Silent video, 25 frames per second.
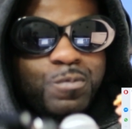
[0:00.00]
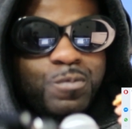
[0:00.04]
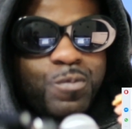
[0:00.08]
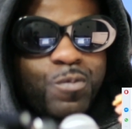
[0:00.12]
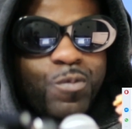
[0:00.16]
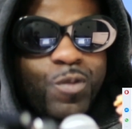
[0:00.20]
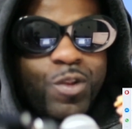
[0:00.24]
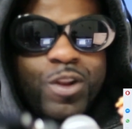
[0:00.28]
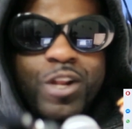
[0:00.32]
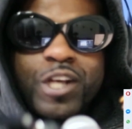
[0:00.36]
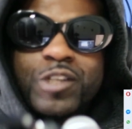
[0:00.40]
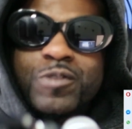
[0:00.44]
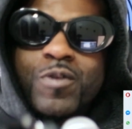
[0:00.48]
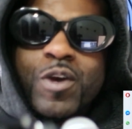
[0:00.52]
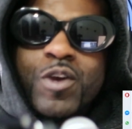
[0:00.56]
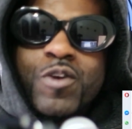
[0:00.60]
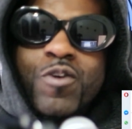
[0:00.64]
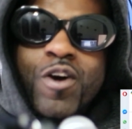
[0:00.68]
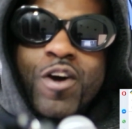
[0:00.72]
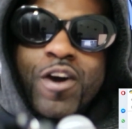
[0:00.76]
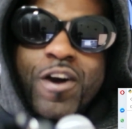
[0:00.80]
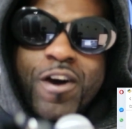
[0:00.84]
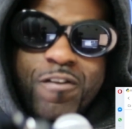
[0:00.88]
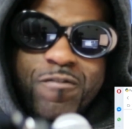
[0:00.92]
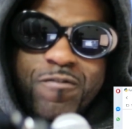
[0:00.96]
that's why you
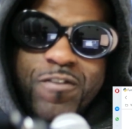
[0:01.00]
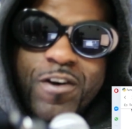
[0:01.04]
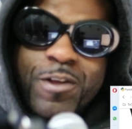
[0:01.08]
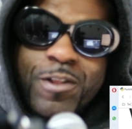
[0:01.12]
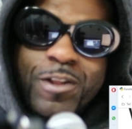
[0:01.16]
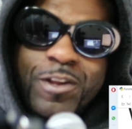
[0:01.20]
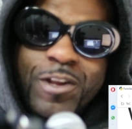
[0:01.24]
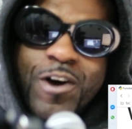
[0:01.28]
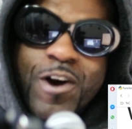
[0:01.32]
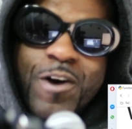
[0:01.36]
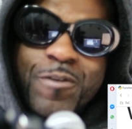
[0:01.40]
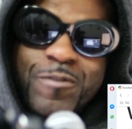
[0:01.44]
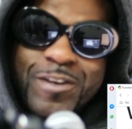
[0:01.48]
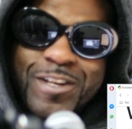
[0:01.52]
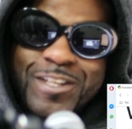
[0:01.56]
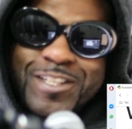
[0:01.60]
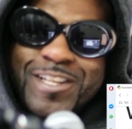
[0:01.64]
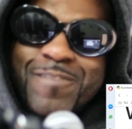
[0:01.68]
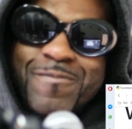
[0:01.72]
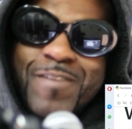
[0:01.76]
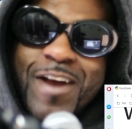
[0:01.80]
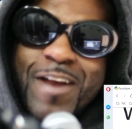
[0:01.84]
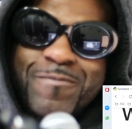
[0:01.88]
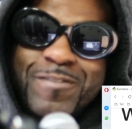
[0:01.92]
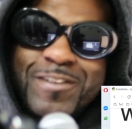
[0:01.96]
all gotta follow along, because I
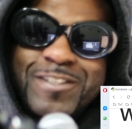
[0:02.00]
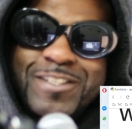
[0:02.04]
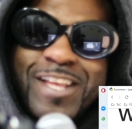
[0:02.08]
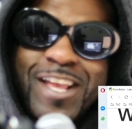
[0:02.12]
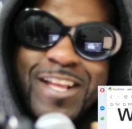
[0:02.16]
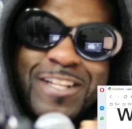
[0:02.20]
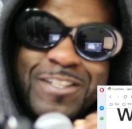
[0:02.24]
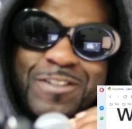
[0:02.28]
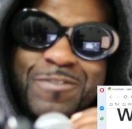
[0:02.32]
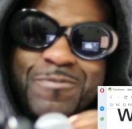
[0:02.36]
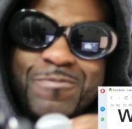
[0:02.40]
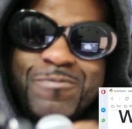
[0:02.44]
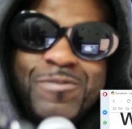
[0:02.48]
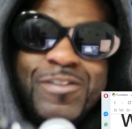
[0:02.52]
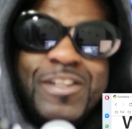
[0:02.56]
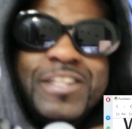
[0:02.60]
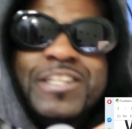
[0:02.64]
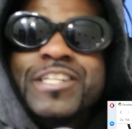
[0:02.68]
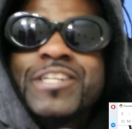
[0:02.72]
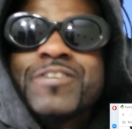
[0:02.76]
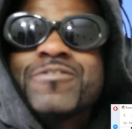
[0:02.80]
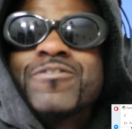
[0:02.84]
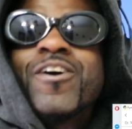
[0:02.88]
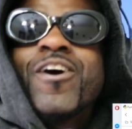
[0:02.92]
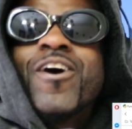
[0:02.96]
might be saying
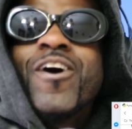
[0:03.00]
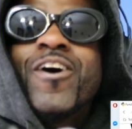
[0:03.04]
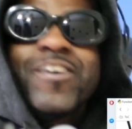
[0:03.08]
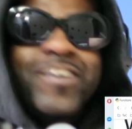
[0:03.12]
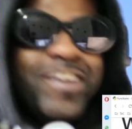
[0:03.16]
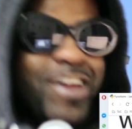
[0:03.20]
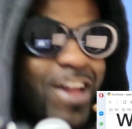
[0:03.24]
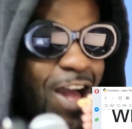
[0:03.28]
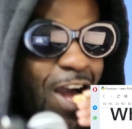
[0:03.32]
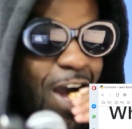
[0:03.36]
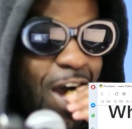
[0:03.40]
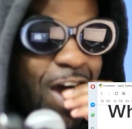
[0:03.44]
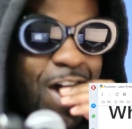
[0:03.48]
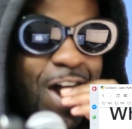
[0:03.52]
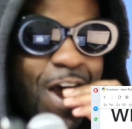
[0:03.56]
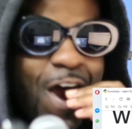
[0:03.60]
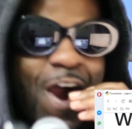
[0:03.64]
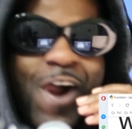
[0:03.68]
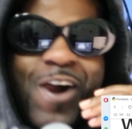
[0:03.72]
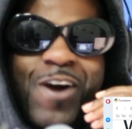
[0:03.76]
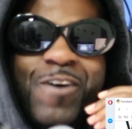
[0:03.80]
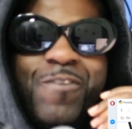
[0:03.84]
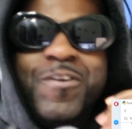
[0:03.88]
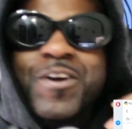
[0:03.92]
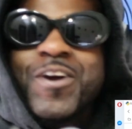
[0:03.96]
completely wrong.
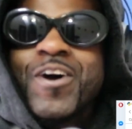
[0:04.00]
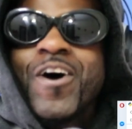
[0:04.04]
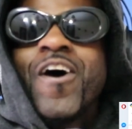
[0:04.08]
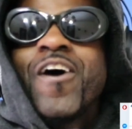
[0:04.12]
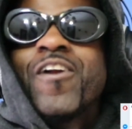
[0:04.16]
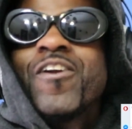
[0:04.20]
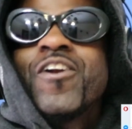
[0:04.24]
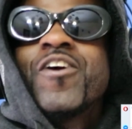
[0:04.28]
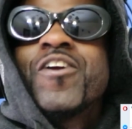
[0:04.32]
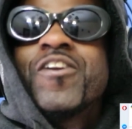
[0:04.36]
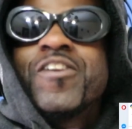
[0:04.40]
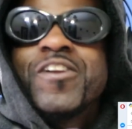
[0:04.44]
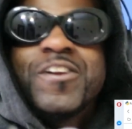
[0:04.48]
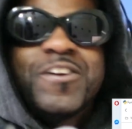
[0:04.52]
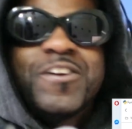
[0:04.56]
We all learning.